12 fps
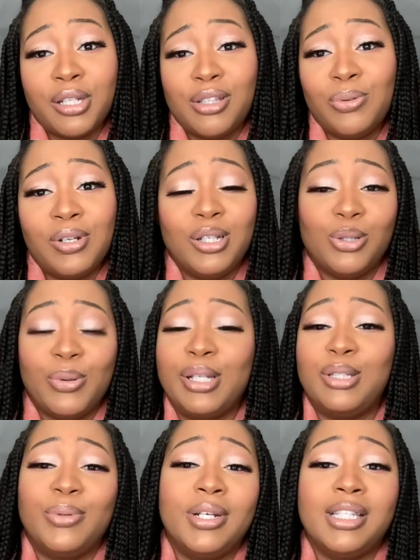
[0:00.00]
twenty? twenty
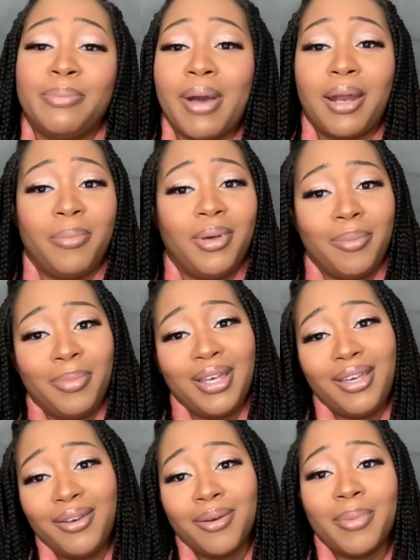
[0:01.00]
twenty is about to be a
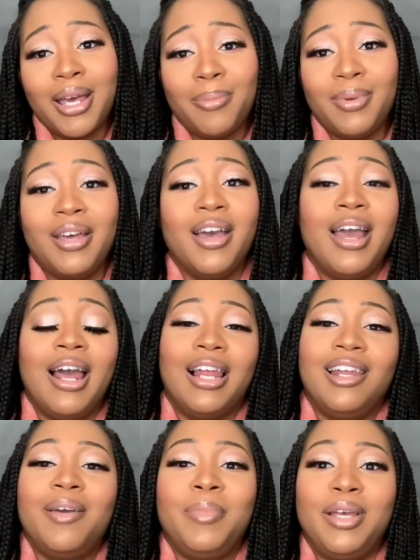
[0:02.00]
big year, baby.
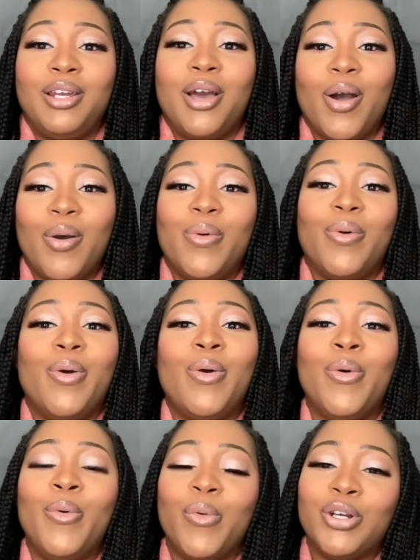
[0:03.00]
Let me know
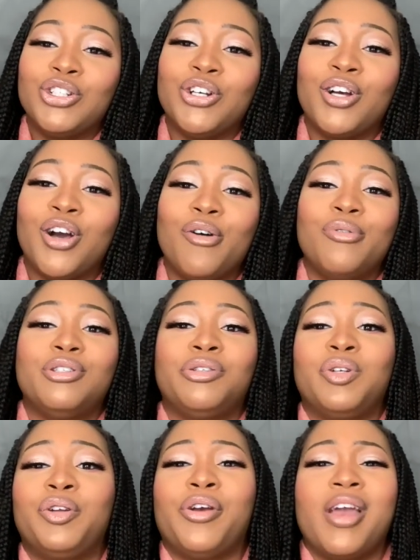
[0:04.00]
what your goals,
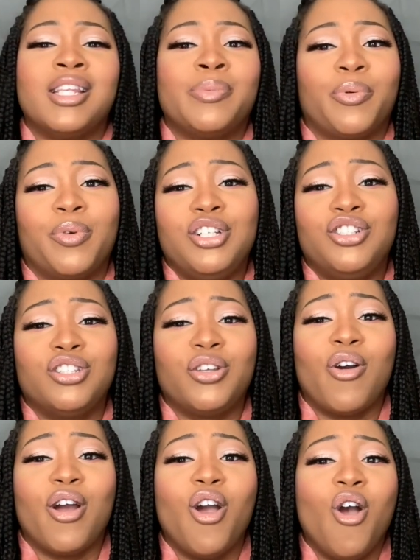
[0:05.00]
what your aspirations
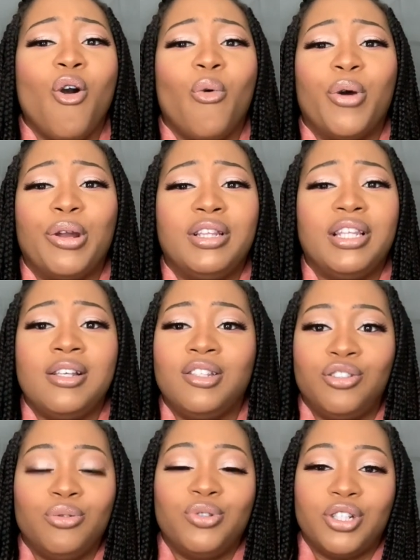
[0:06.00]
are, what are things
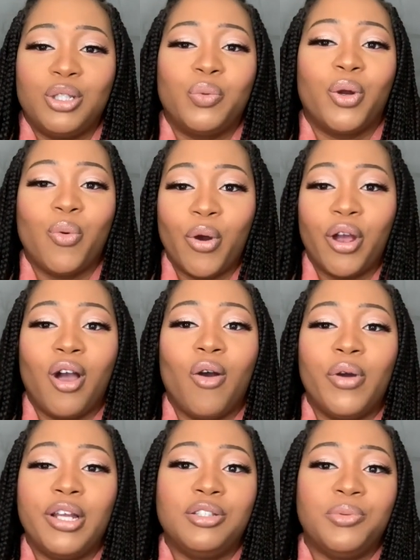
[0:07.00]
you just want to work
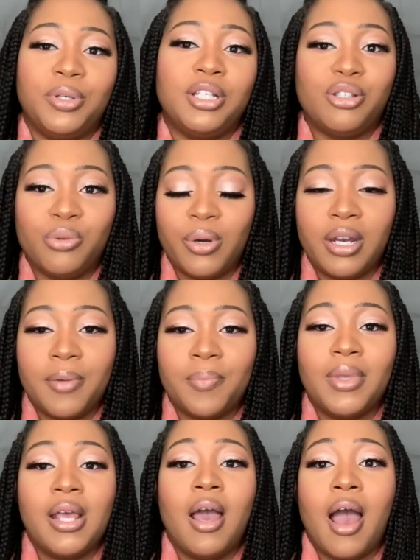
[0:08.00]
on in twenty twenty.
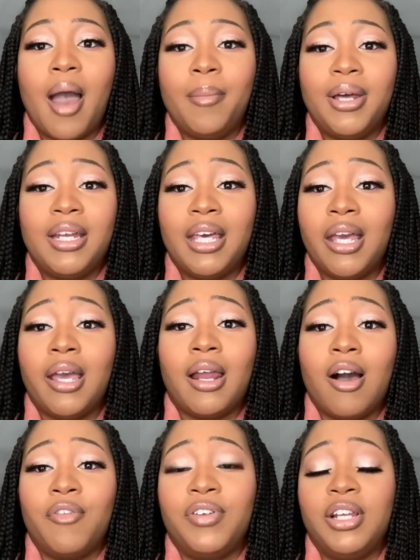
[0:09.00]
I'm going to kick it
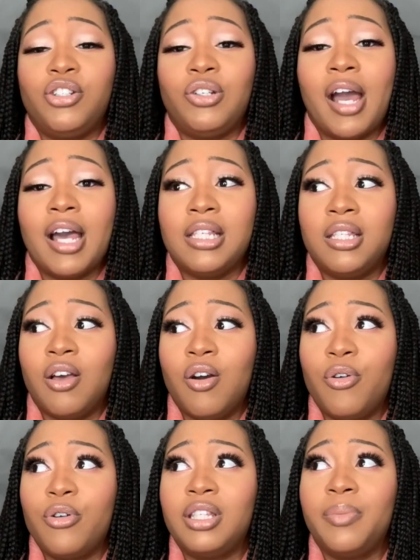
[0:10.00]
off and let you guys
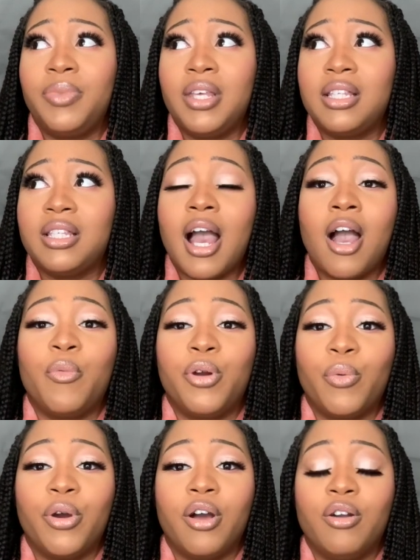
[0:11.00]
know some things that I want to
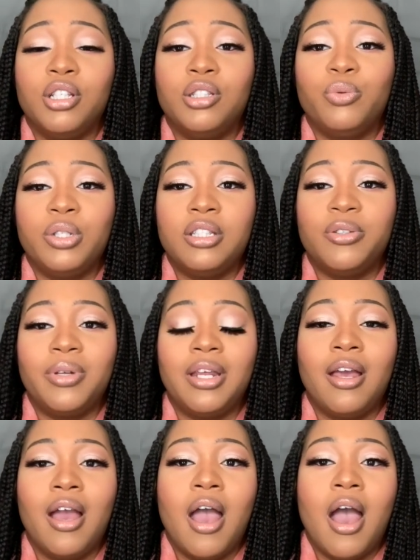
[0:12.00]
work on in twenty
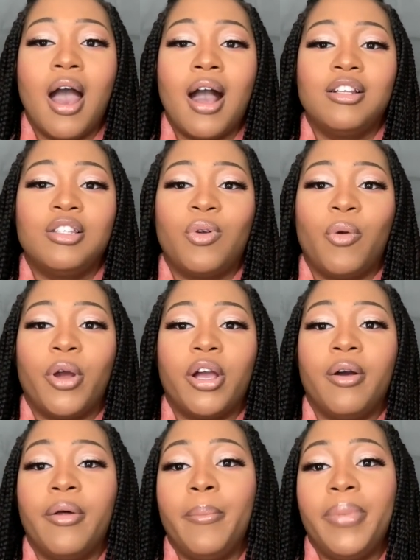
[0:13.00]
twenty. I just want to work
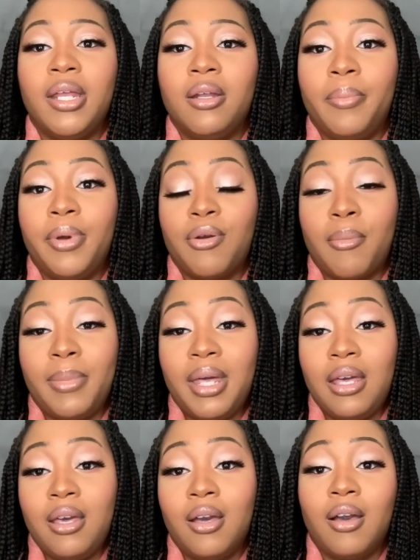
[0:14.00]
on being a better
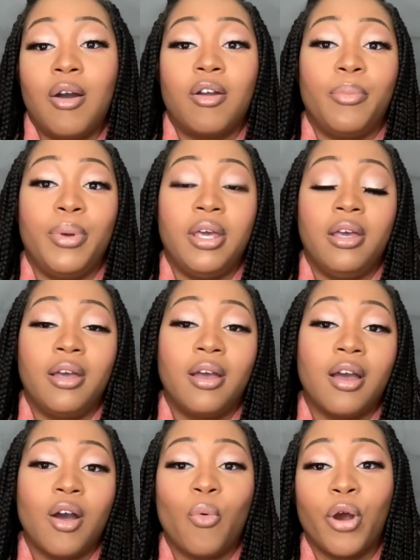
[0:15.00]
me. I want to be
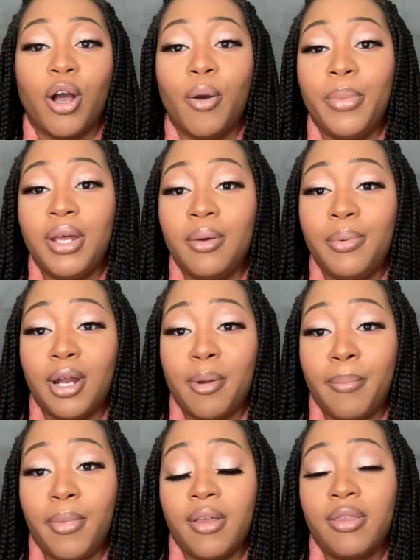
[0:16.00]
work on being a better
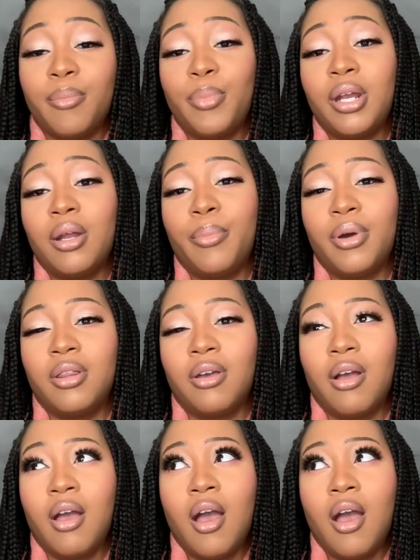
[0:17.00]
mother, being a mother,